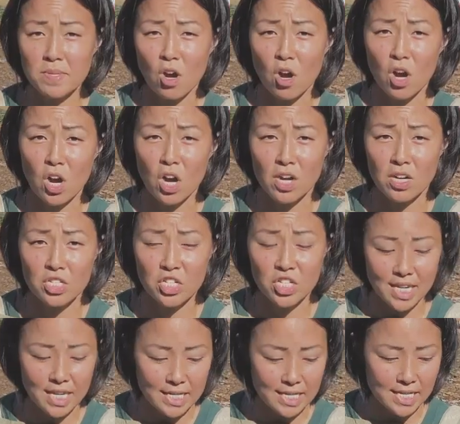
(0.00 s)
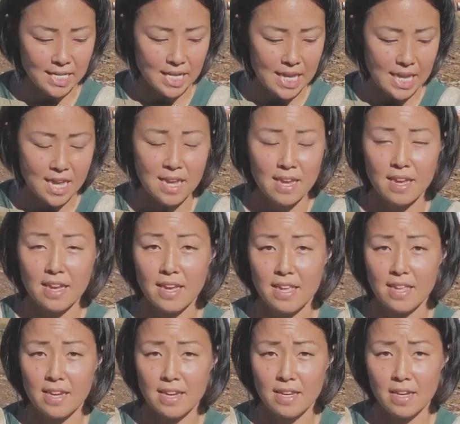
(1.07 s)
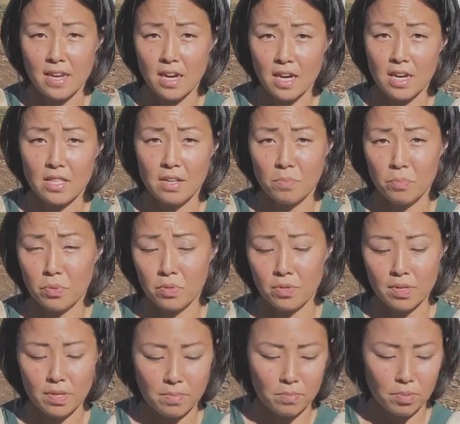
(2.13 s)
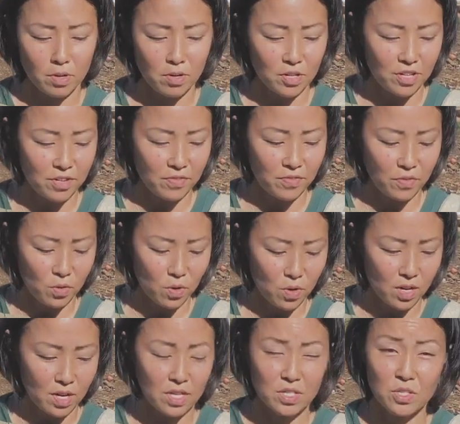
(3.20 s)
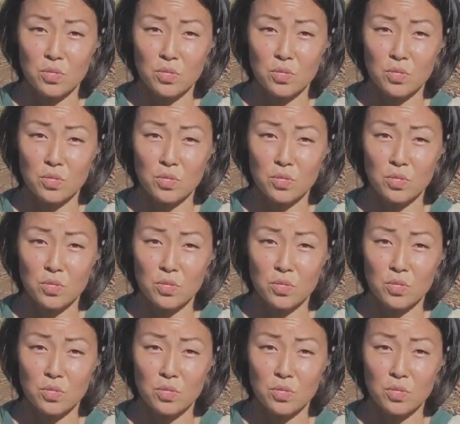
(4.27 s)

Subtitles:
our chicks in the brooder for